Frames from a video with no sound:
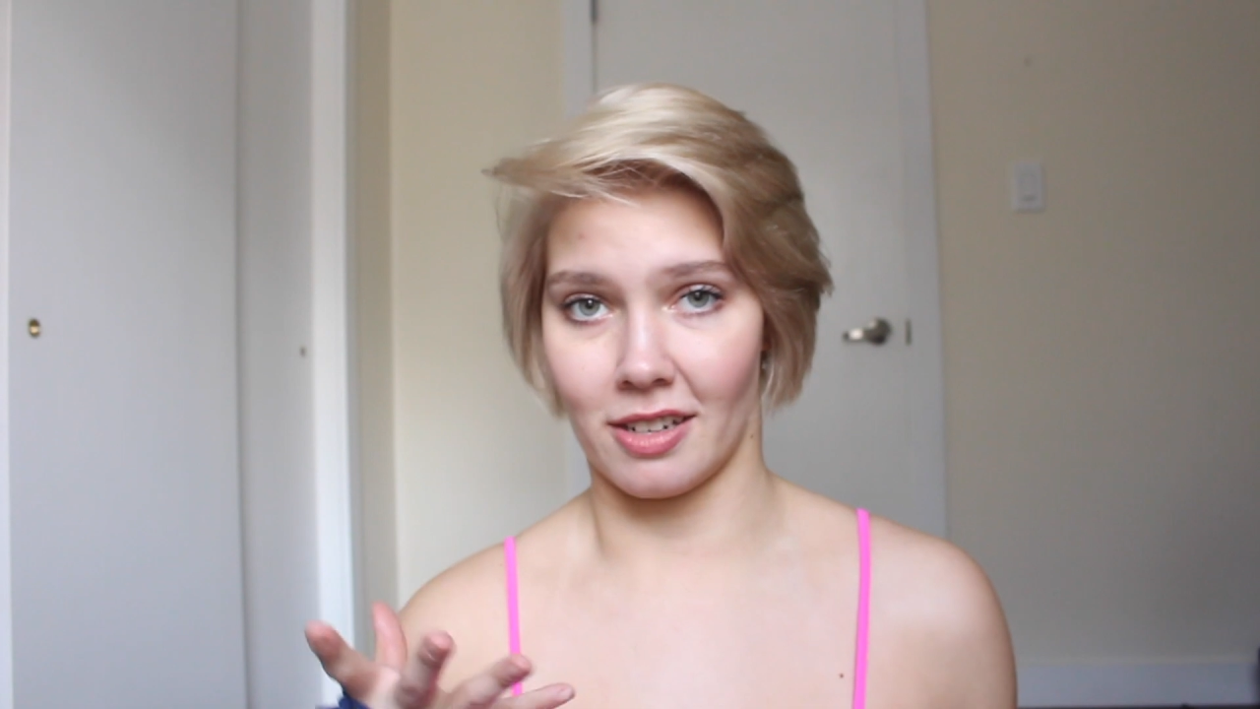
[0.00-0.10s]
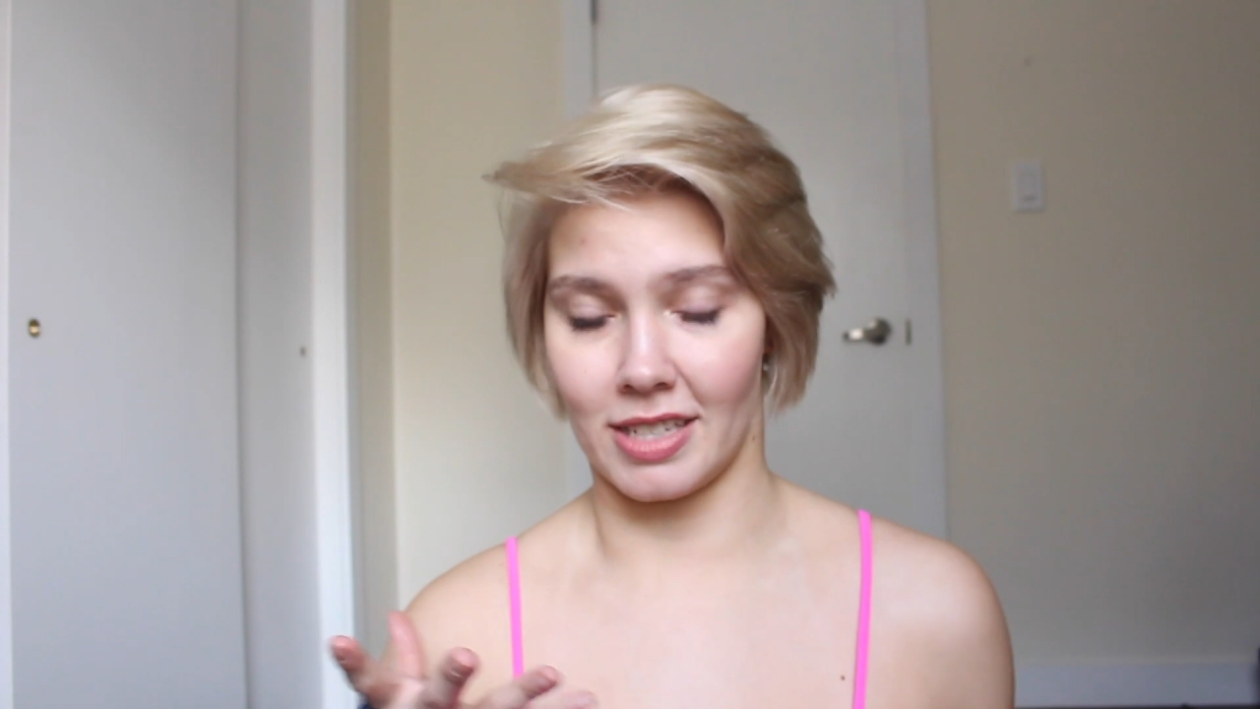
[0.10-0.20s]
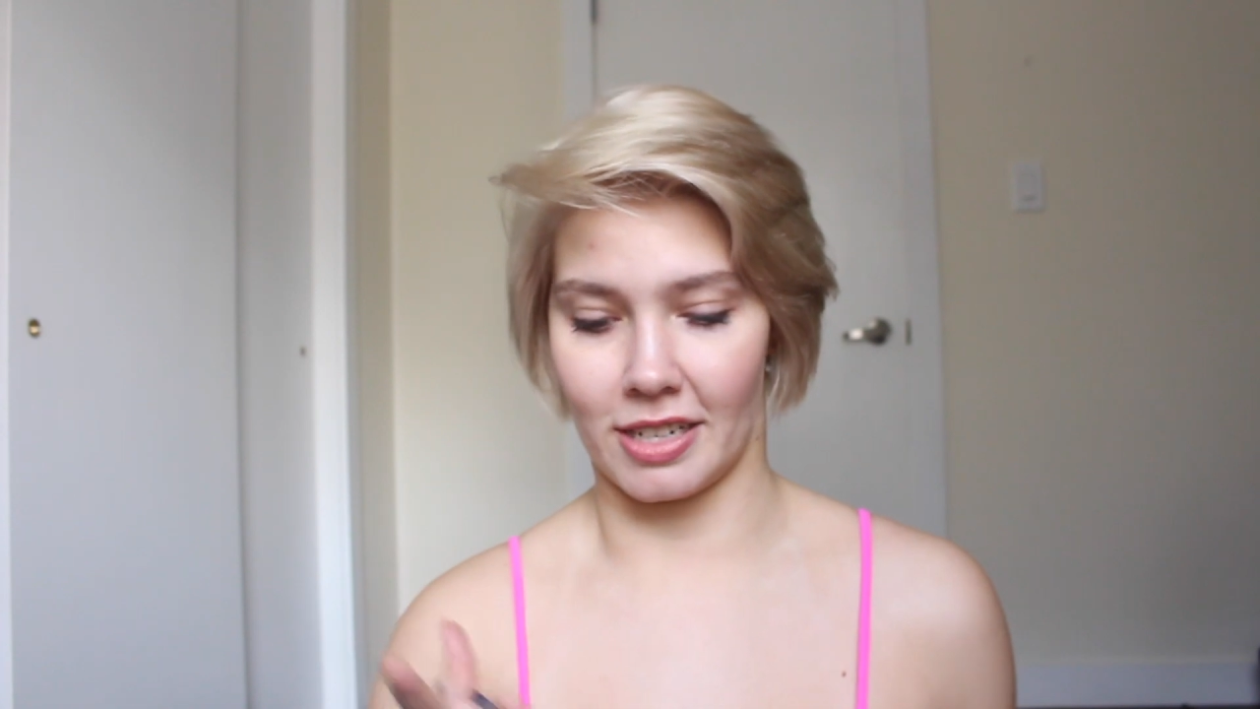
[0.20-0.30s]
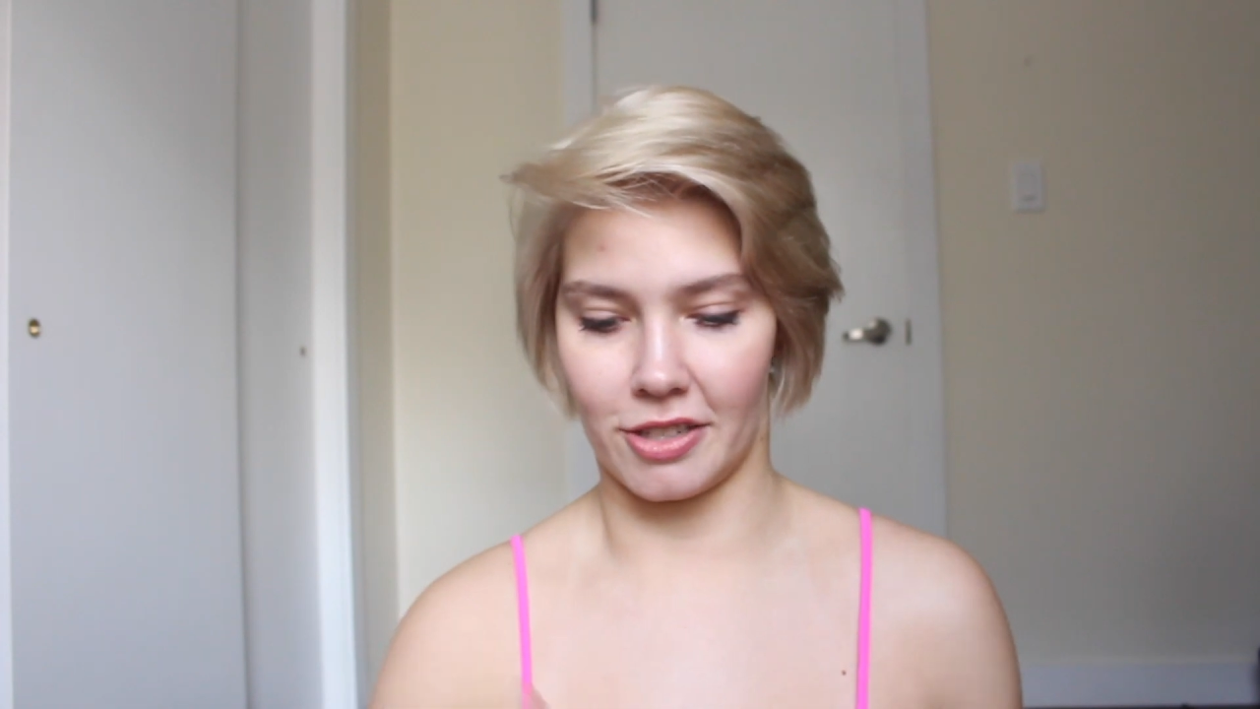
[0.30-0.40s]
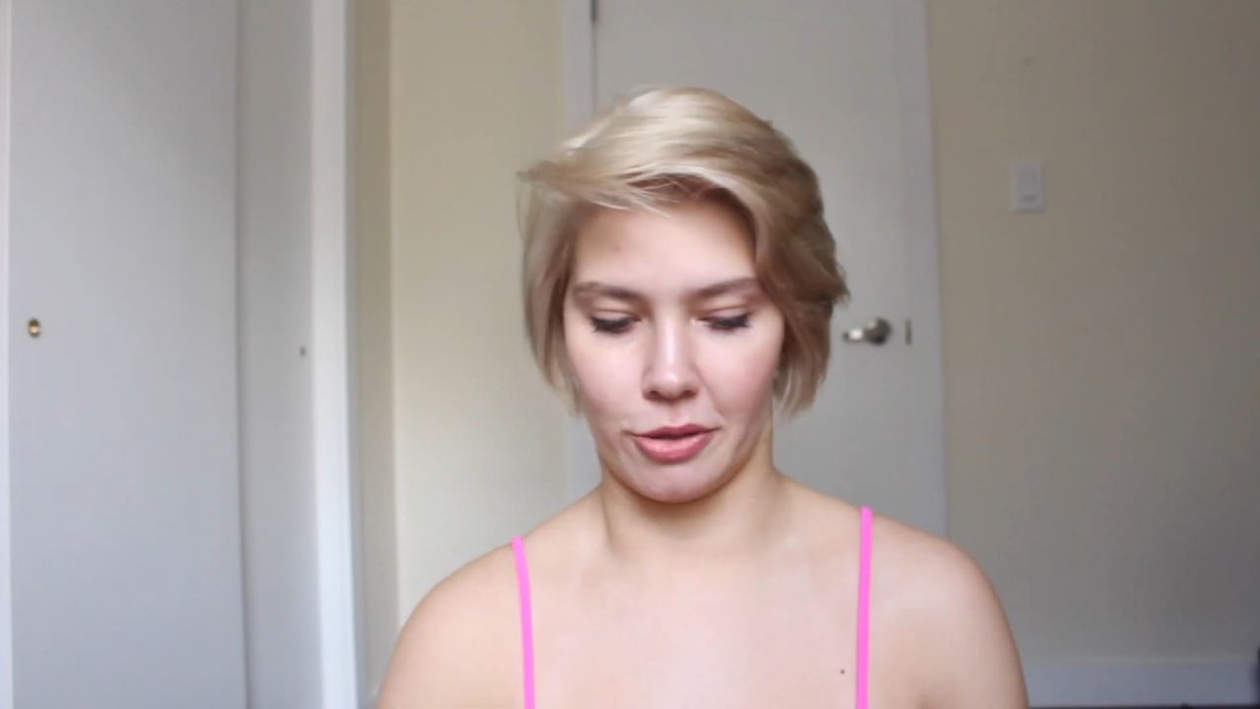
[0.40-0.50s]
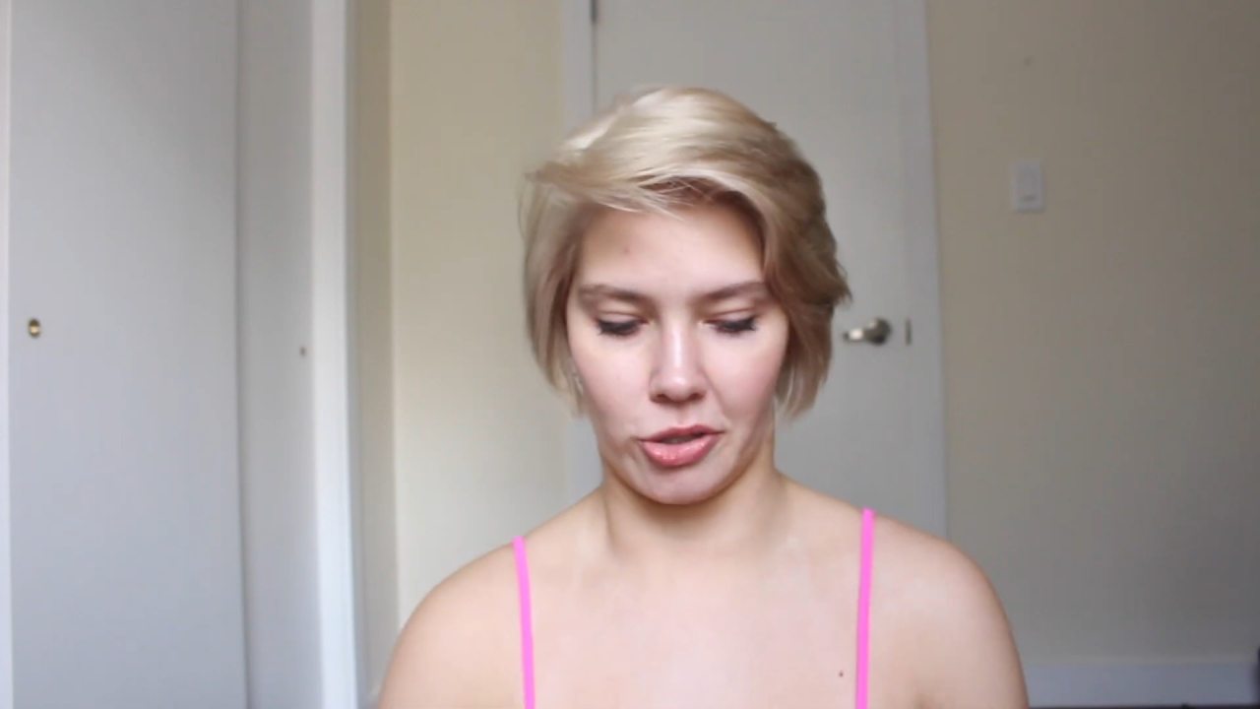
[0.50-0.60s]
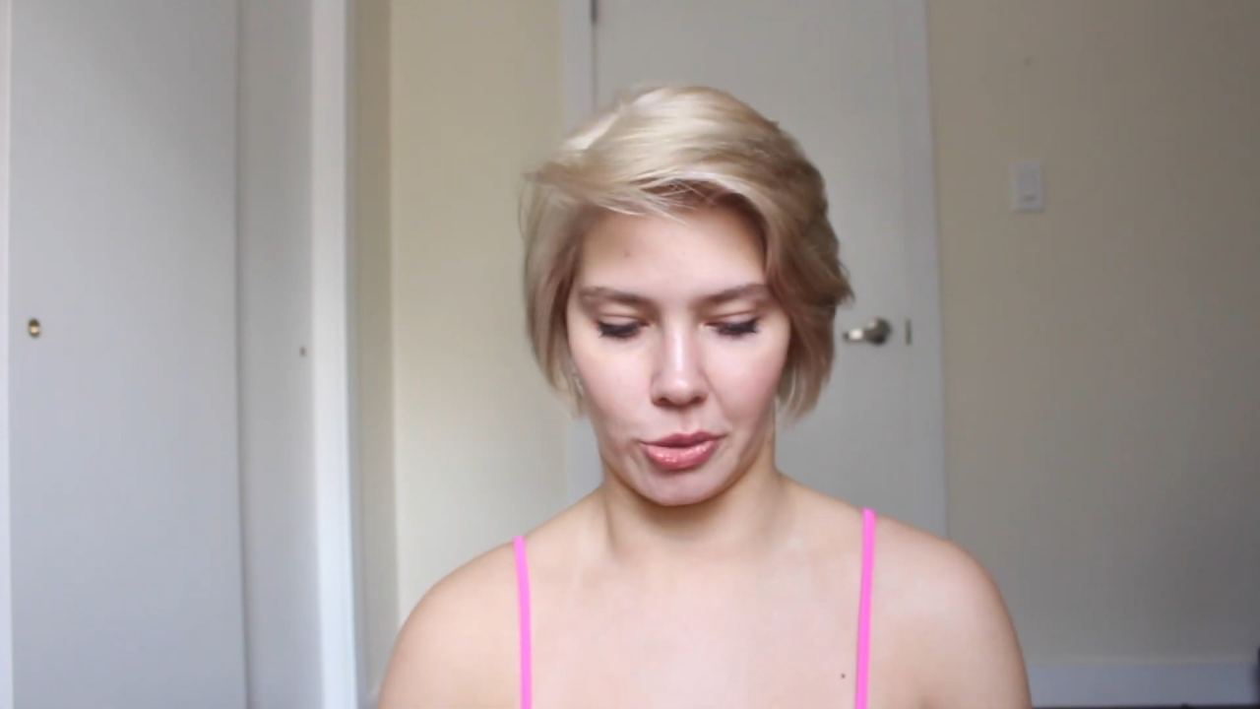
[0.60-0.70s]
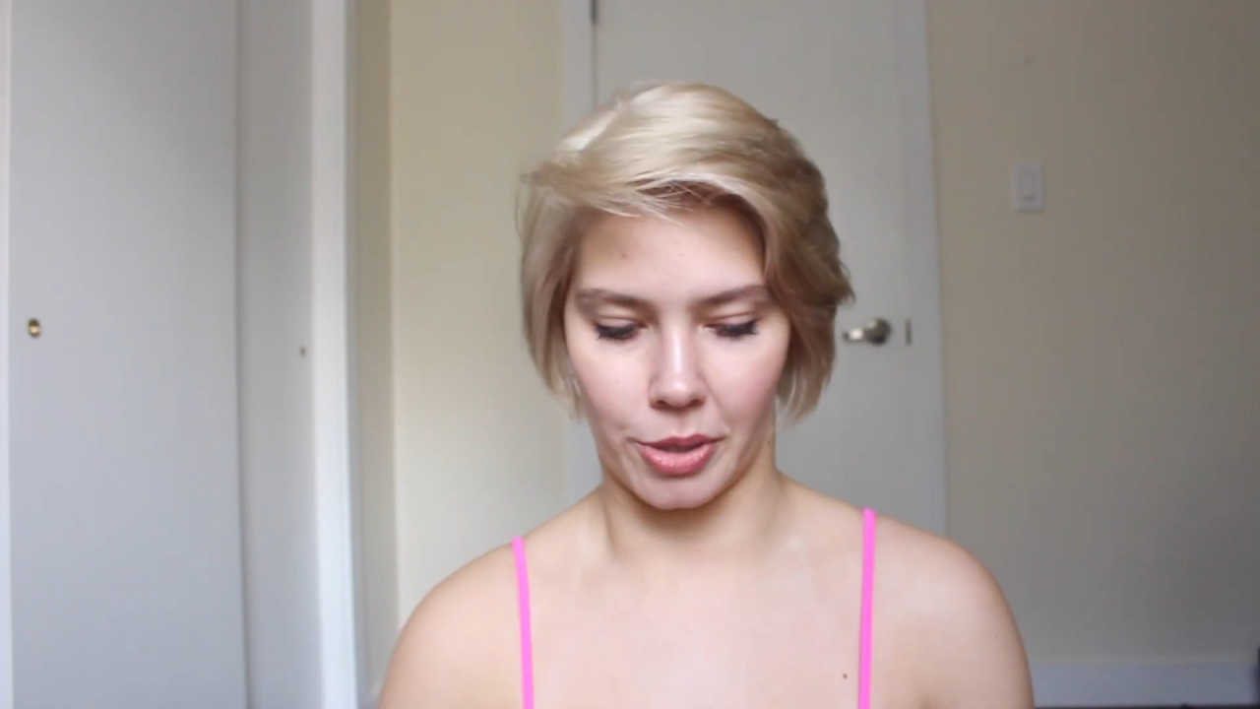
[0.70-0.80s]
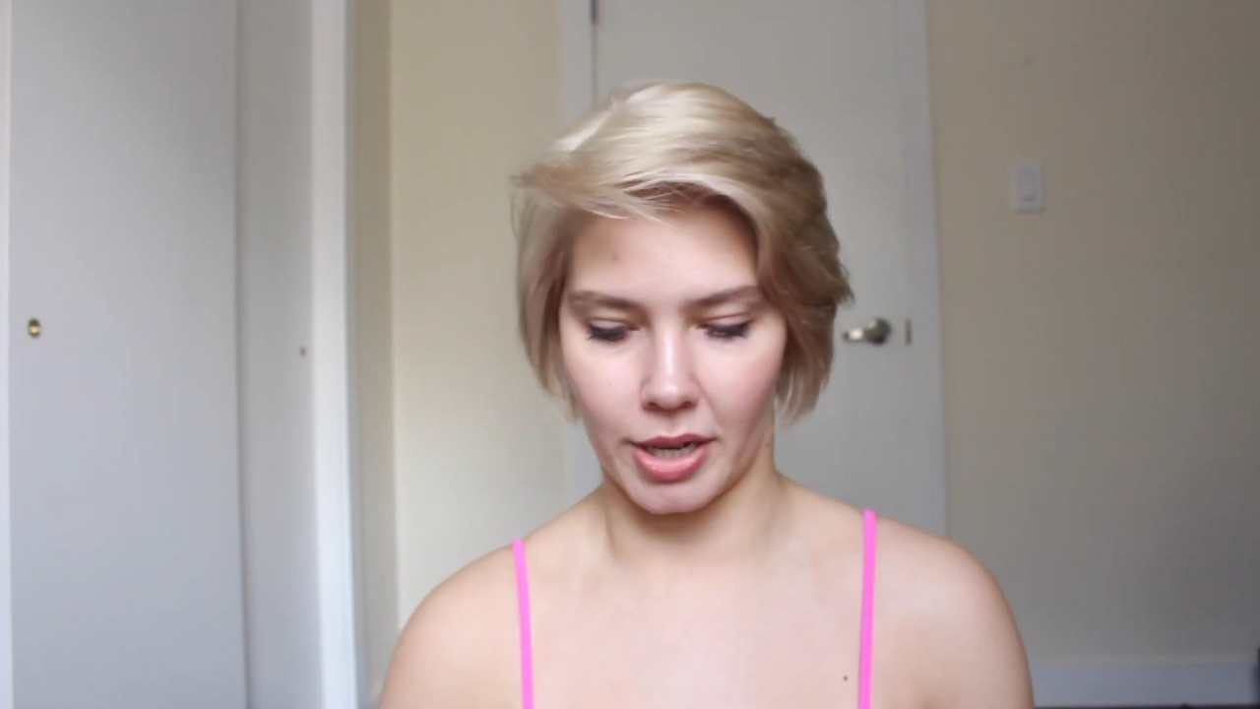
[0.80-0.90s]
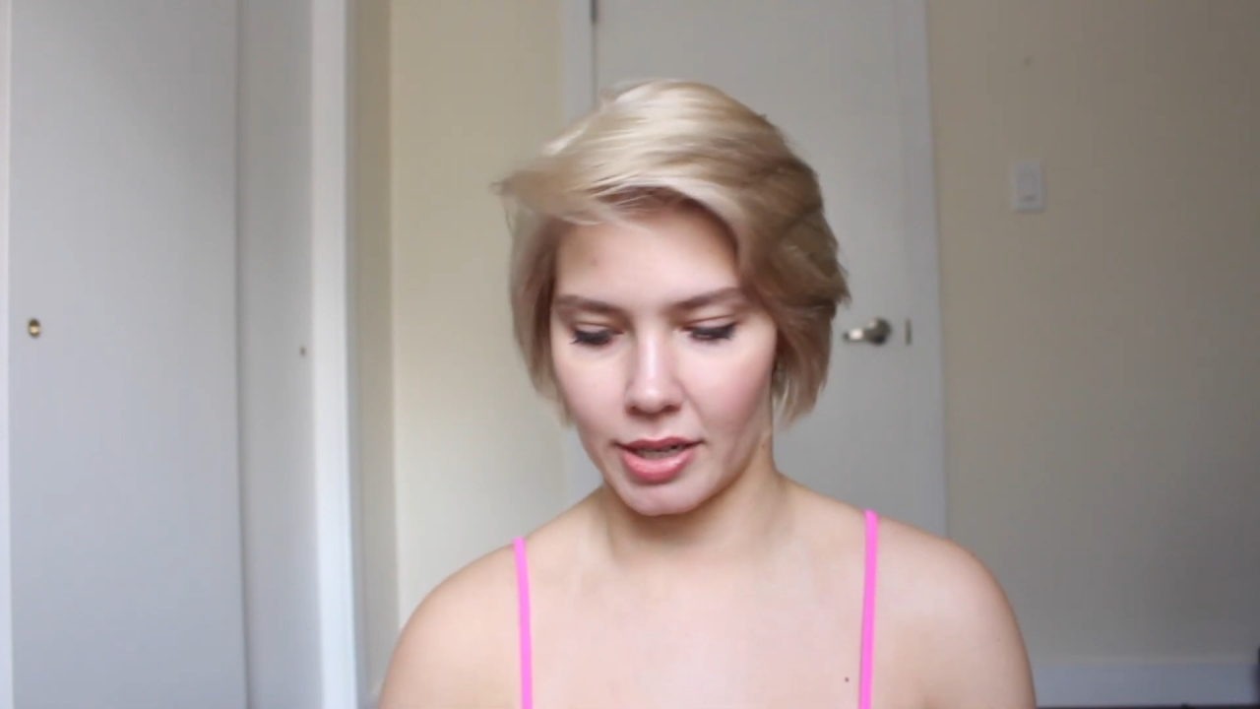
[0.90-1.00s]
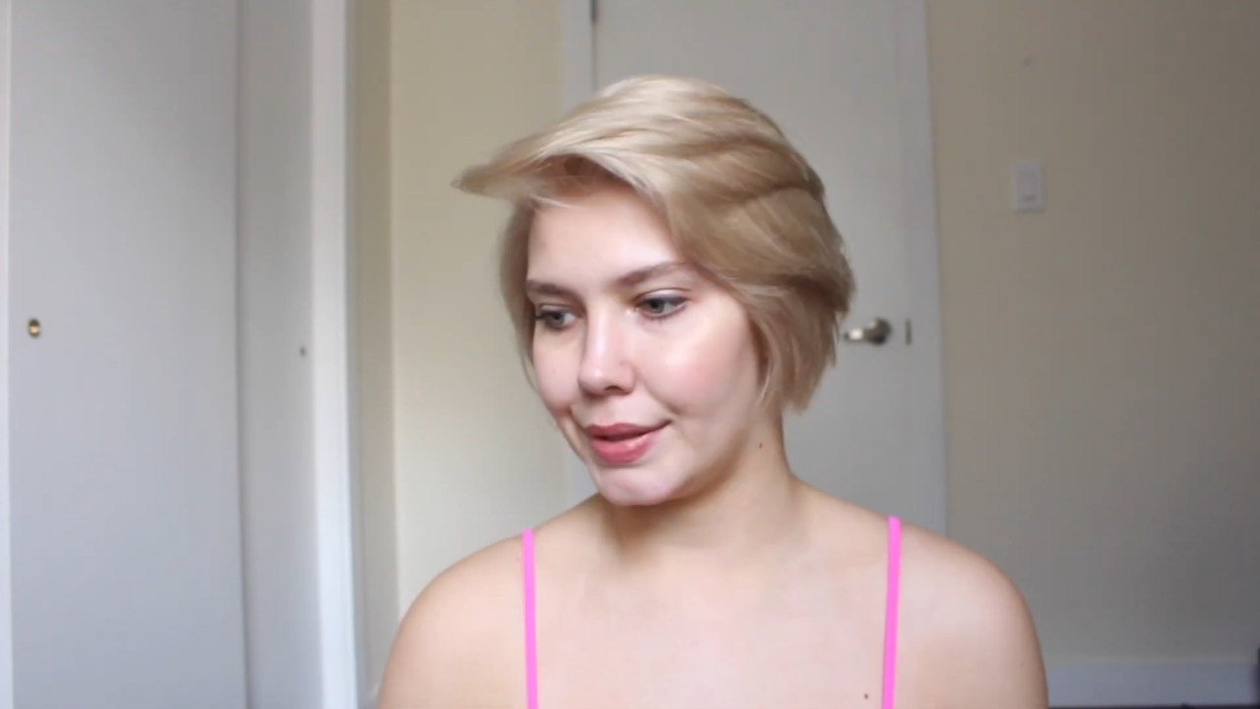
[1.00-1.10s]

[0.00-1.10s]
is like so short.